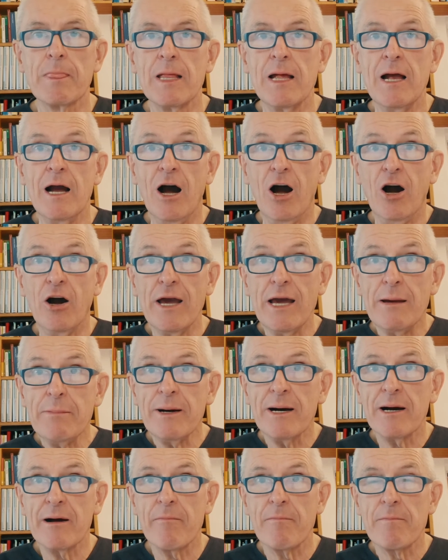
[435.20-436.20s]

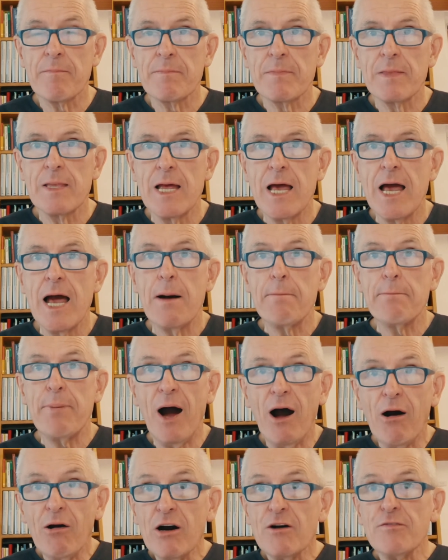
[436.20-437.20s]
However,
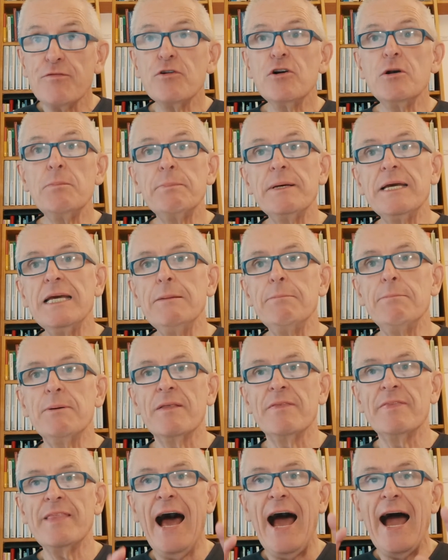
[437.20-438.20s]
powerful people
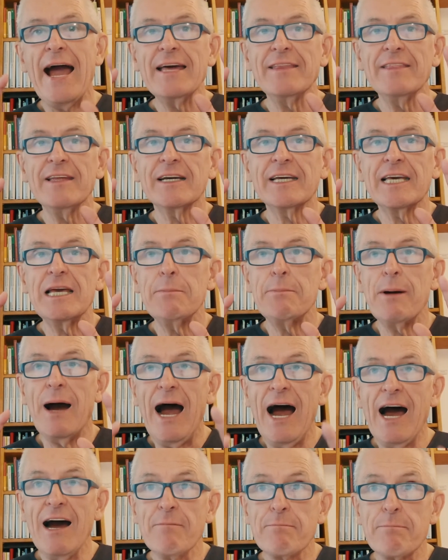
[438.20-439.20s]
neither give
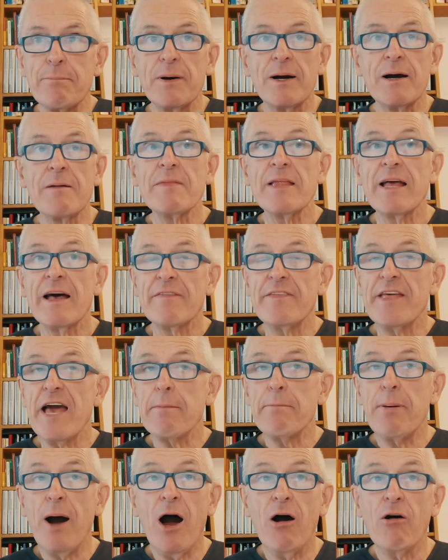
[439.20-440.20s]
up their
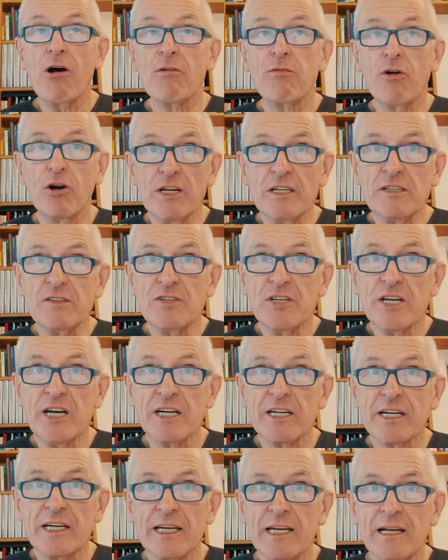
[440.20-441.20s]
power
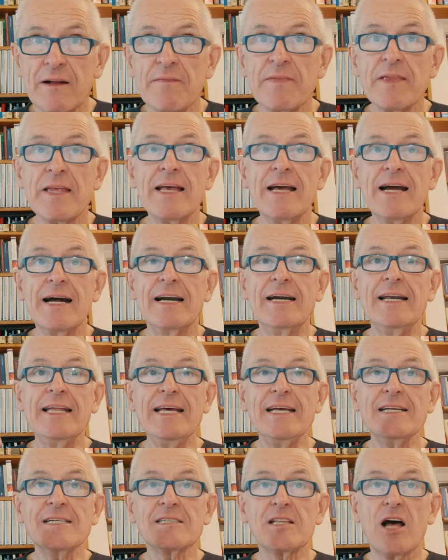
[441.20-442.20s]
voluntarily,
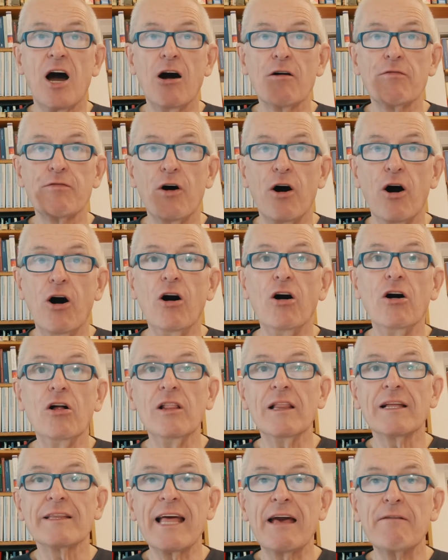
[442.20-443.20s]
least of all
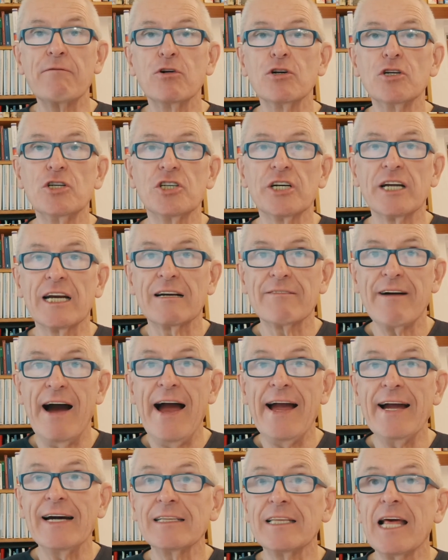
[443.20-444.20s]
they would
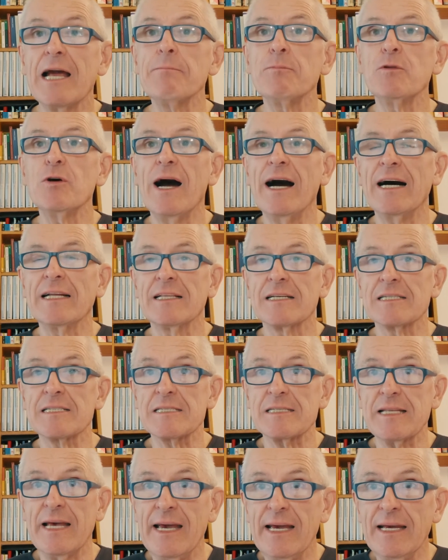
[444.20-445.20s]
require them to
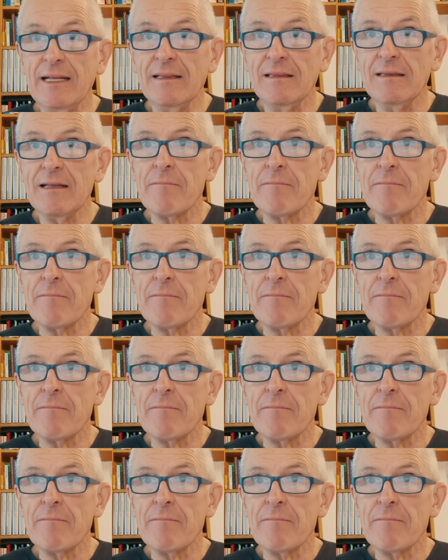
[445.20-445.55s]
understand